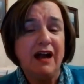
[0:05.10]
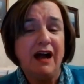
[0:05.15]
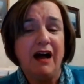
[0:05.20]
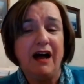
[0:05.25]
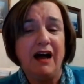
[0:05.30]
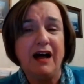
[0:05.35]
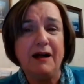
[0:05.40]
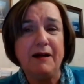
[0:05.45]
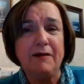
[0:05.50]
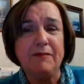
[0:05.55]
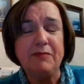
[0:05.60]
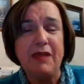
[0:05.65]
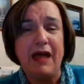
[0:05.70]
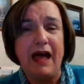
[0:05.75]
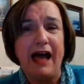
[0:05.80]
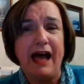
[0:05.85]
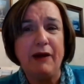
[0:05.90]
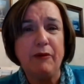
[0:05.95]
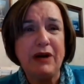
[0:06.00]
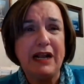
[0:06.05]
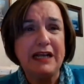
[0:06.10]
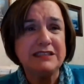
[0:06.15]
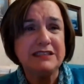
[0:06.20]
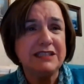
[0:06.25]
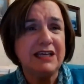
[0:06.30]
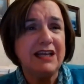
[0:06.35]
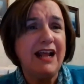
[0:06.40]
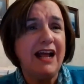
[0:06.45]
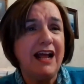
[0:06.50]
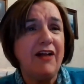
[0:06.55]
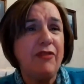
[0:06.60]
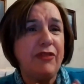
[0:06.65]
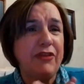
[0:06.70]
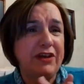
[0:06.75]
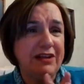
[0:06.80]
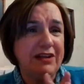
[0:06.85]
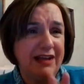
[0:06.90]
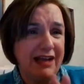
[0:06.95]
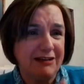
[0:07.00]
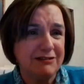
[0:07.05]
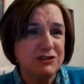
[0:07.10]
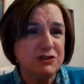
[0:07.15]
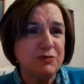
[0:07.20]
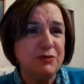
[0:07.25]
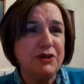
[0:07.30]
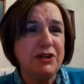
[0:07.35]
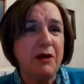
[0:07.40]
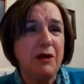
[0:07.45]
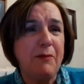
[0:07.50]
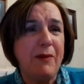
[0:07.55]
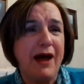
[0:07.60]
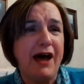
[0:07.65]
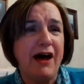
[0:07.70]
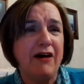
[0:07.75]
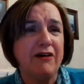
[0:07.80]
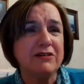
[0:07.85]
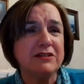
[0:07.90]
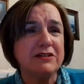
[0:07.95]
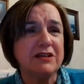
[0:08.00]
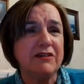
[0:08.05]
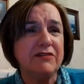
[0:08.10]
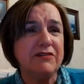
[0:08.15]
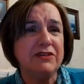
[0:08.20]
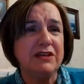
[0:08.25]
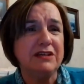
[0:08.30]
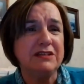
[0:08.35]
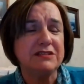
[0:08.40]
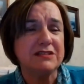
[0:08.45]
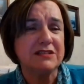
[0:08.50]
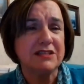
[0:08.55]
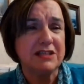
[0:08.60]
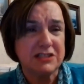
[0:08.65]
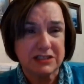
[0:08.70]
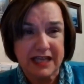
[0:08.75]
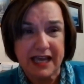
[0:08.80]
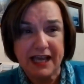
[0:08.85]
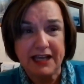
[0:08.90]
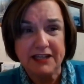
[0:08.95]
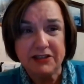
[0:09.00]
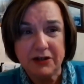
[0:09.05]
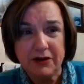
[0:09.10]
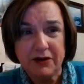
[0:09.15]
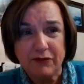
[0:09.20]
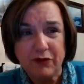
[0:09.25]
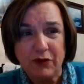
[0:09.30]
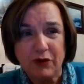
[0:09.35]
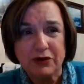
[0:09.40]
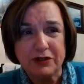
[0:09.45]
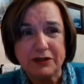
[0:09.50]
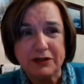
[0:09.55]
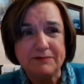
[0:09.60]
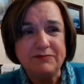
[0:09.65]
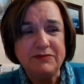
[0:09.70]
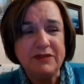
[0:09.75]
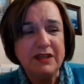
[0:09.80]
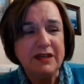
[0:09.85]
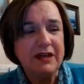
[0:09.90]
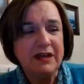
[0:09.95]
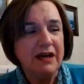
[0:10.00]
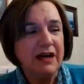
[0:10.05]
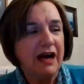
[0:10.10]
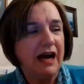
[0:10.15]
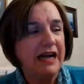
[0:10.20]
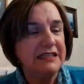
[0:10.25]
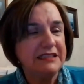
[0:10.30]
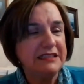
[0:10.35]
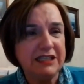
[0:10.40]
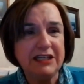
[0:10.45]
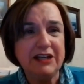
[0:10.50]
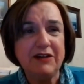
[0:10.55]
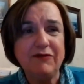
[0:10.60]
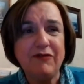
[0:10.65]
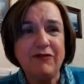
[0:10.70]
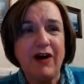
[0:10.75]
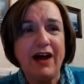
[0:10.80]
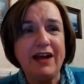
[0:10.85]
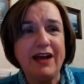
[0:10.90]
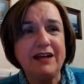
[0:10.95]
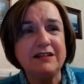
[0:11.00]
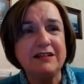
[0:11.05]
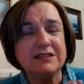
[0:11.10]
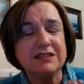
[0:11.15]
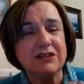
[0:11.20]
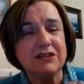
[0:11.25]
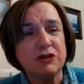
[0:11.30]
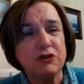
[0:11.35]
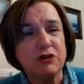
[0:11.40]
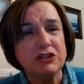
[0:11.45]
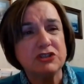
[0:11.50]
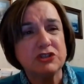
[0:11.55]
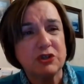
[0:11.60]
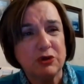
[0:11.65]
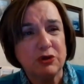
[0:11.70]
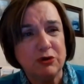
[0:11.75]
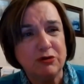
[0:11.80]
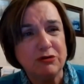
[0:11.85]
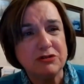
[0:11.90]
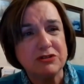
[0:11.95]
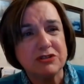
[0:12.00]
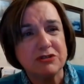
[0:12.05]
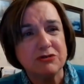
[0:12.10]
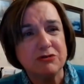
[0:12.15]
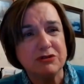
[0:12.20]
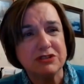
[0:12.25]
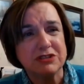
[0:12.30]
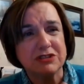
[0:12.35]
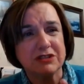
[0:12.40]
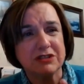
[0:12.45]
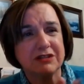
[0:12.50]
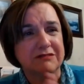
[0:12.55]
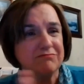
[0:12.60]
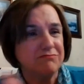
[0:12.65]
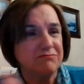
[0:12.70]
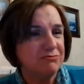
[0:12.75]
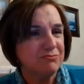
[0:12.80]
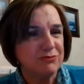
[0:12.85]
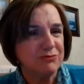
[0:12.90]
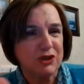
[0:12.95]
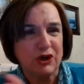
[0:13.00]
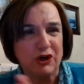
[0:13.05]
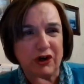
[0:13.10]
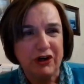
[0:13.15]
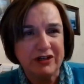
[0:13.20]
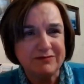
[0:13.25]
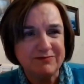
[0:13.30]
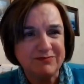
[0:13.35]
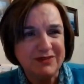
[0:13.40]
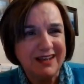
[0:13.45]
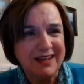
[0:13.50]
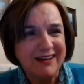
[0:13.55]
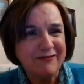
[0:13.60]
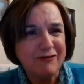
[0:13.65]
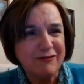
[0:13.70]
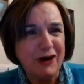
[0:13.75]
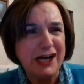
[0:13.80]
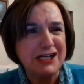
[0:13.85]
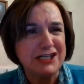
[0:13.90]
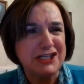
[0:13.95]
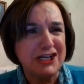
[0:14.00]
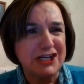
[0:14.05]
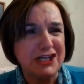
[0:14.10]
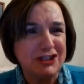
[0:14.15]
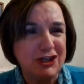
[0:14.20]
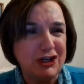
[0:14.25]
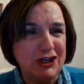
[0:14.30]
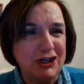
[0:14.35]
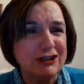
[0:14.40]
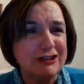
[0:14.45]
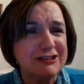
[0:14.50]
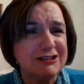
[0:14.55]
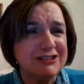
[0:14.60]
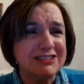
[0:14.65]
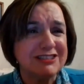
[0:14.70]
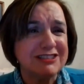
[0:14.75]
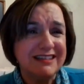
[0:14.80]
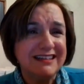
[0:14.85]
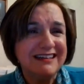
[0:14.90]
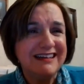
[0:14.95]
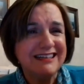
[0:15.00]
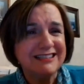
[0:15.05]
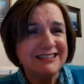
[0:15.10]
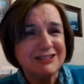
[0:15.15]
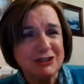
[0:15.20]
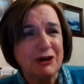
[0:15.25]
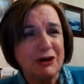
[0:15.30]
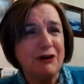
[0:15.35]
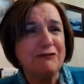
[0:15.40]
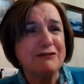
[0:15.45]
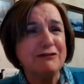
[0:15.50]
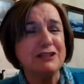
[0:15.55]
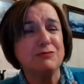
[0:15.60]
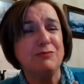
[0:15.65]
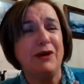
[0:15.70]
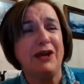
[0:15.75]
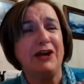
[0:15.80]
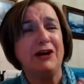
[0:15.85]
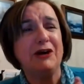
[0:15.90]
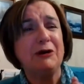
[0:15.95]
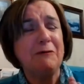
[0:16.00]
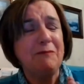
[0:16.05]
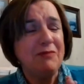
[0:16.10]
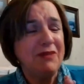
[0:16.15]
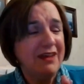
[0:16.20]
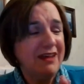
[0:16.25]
When I sent out the announcement about this candidate forum, I did invite Chris Coos, who is the current for 18 years has served as mayor,